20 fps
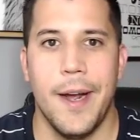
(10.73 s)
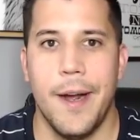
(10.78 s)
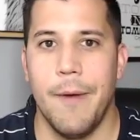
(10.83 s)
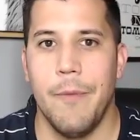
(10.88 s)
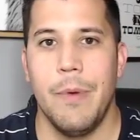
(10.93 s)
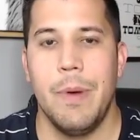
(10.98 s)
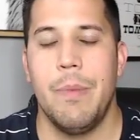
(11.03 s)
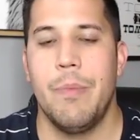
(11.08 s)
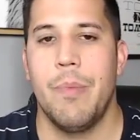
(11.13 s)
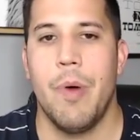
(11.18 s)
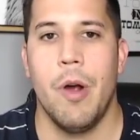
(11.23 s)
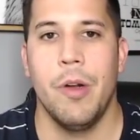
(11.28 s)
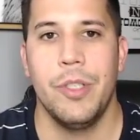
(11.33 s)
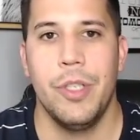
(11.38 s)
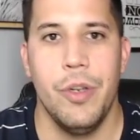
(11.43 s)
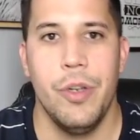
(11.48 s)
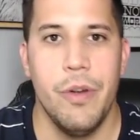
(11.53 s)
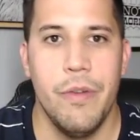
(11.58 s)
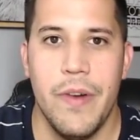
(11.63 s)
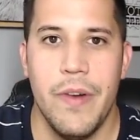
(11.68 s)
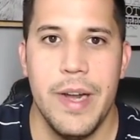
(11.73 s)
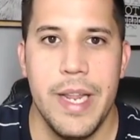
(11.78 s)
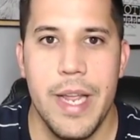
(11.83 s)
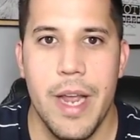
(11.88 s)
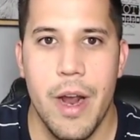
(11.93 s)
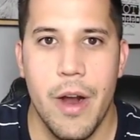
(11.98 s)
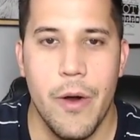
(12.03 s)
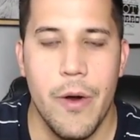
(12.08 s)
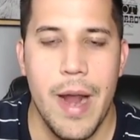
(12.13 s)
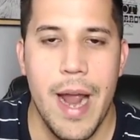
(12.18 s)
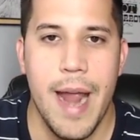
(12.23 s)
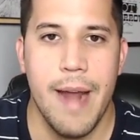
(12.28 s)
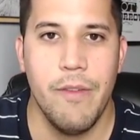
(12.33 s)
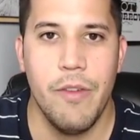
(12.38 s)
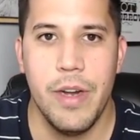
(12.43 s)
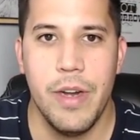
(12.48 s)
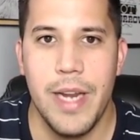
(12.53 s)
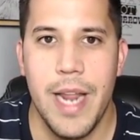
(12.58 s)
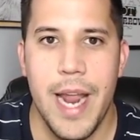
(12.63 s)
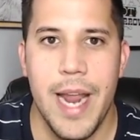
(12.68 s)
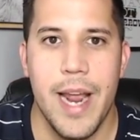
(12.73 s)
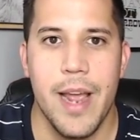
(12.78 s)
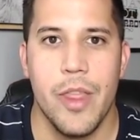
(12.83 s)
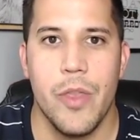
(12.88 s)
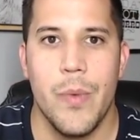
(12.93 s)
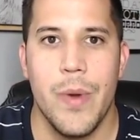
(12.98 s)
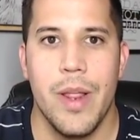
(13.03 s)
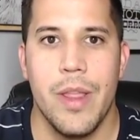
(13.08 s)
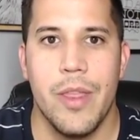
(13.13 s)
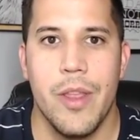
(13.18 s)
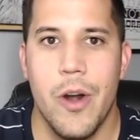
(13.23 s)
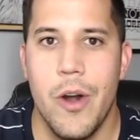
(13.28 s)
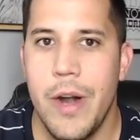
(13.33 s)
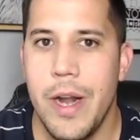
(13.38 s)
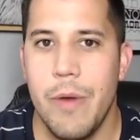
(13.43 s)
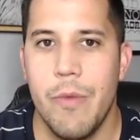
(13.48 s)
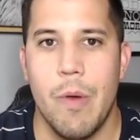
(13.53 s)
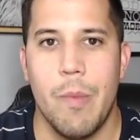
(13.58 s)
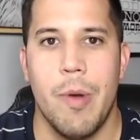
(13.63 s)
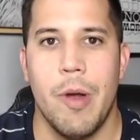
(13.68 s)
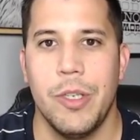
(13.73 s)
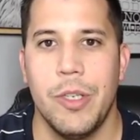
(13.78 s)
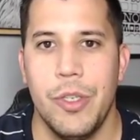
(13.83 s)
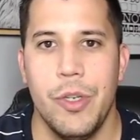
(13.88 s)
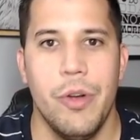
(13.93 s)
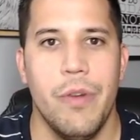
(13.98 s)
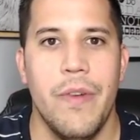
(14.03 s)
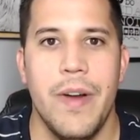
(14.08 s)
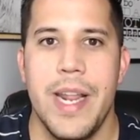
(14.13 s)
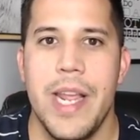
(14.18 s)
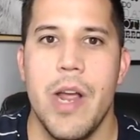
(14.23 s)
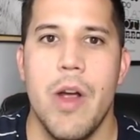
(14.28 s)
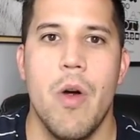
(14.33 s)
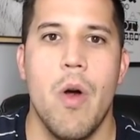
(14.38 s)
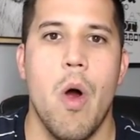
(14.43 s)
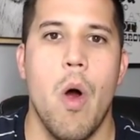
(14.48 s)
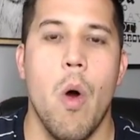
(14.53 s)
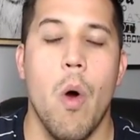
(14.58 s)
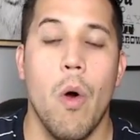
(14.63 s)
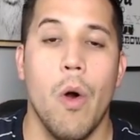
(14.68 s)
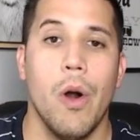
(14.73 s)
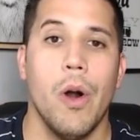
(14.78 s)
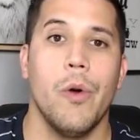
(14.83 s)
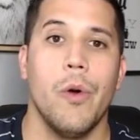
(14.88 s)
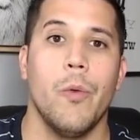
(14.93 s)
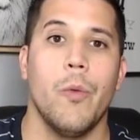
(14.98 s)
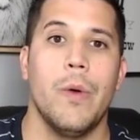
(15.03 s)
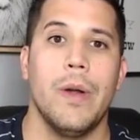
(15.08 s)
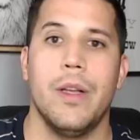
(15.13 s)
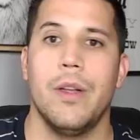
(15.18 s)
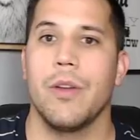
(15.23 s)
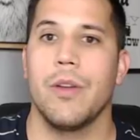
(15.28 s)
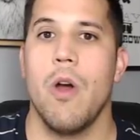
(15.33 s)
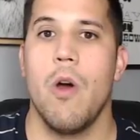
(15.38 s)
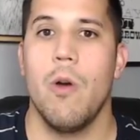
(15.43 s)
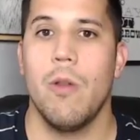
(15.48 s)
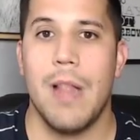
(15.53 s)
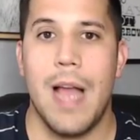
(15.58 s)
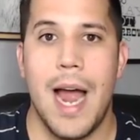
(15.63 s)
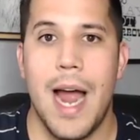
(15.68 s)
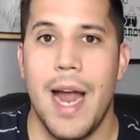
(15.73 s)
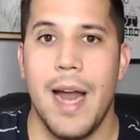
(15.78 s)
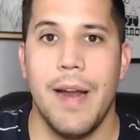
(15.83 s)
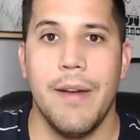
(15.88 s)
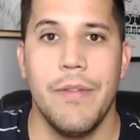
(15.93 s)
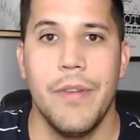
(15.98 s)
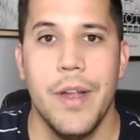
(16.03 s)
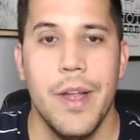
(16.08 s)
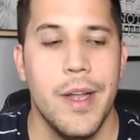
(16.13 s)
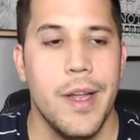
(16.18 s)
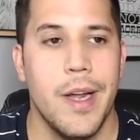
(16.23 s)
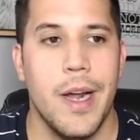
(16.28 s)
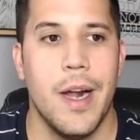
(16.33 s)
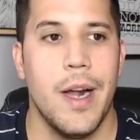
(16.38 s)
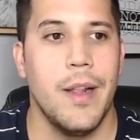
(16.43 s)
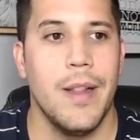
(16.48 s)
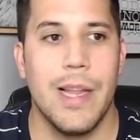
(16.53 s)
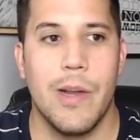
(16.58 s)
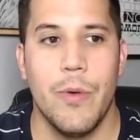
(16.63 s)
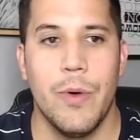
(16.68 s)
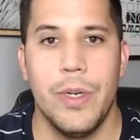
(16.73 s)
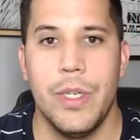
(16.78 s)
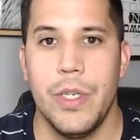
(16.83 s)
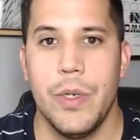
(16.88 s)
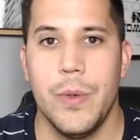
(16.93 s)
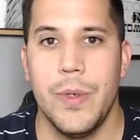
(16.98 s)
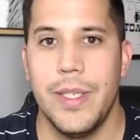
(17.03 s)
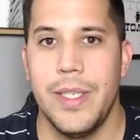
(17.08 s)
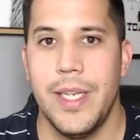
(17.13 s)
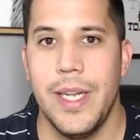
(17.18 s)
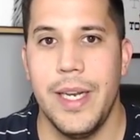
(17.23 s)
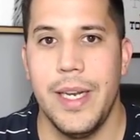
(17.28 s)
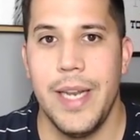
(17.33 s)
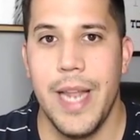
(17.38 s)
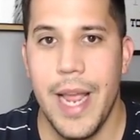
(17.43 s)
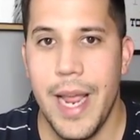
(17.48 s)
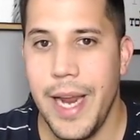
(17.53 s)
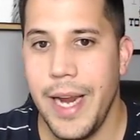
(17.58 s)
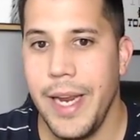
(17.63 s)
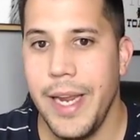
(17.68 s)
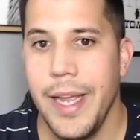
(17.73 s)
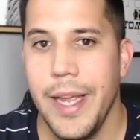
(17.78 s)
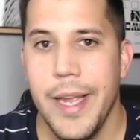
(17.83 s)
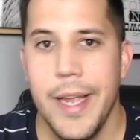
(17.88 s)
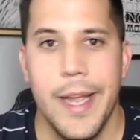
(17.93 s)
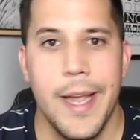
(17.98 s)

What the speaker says: We post a new video every day at 3:30. We'll post a new video or we'll go live like we're doing today.